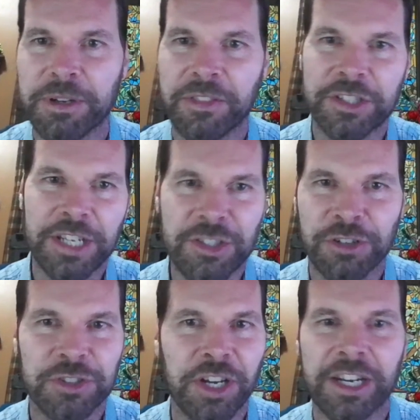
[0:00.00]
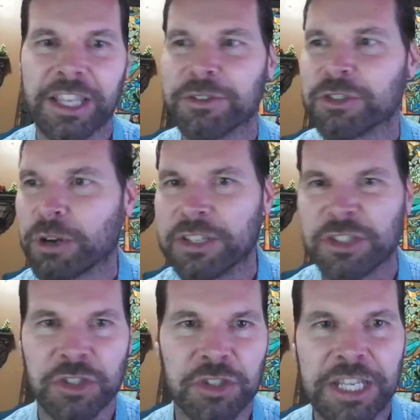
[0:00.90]
And in the digital study, it
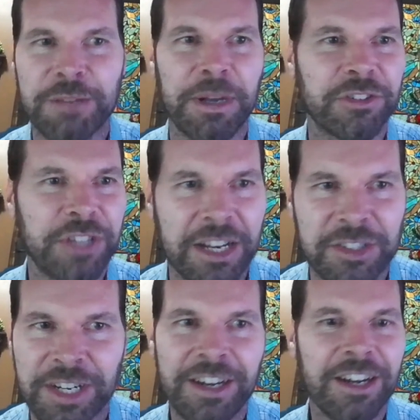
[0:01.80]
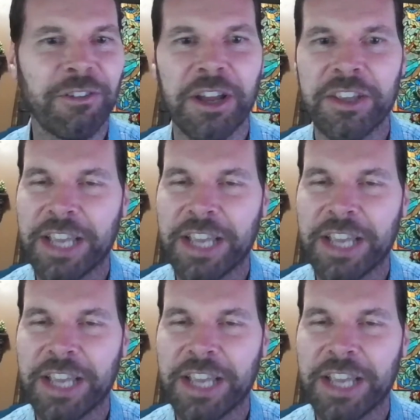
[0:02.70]
transitions to email and text, right?